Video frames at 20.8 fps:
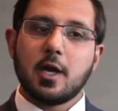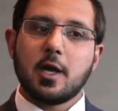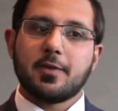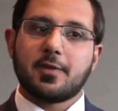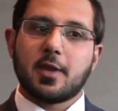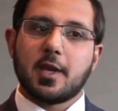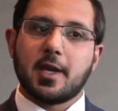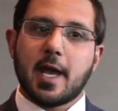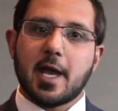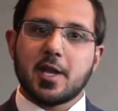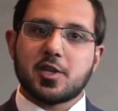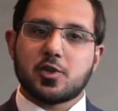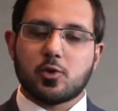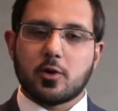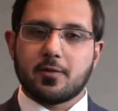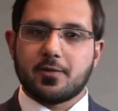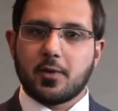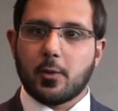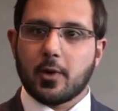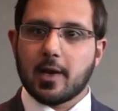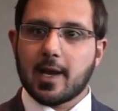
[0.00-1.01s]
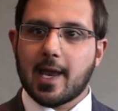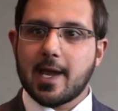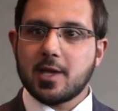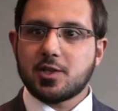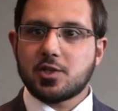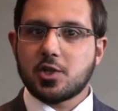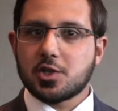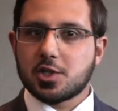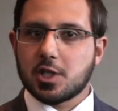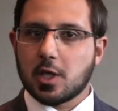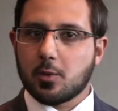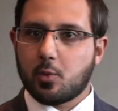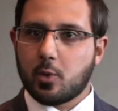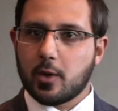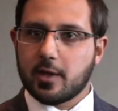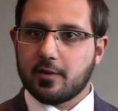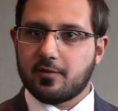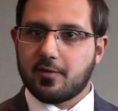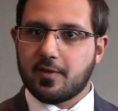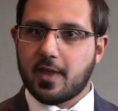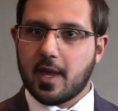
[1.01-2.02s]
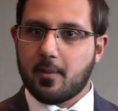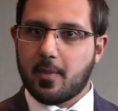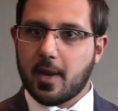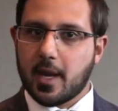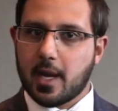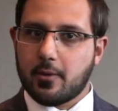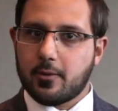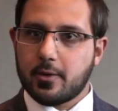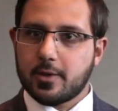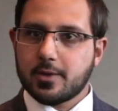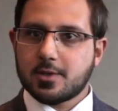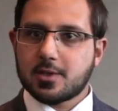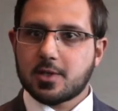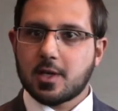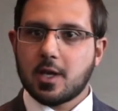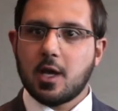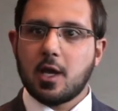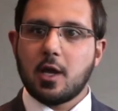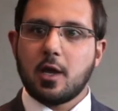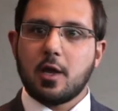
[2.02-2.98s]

the nature of the relationship with their parents,